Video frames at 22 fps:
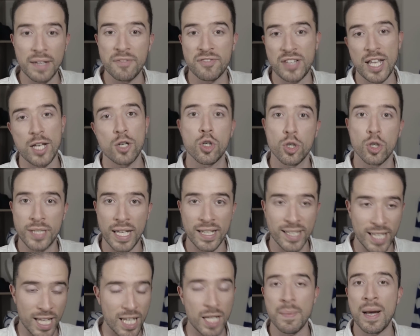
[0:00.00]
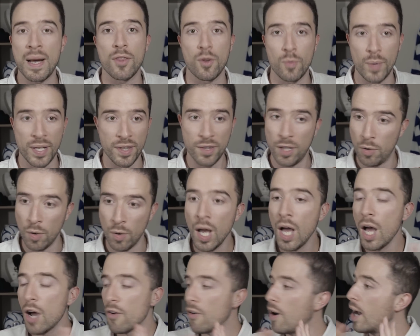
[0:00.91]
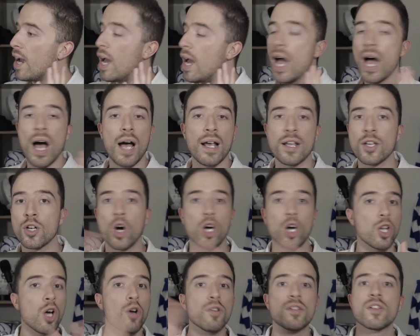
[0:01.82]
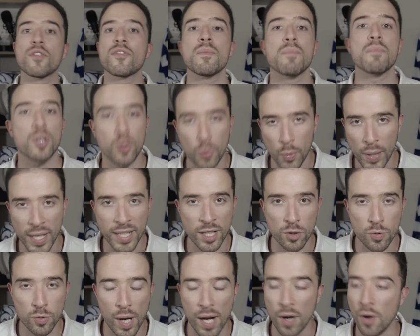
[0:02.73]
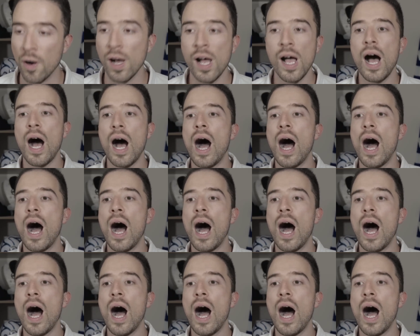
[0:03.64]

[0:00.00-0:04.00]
If they could, they'd kick him out the window, right? You got loads of in between as well.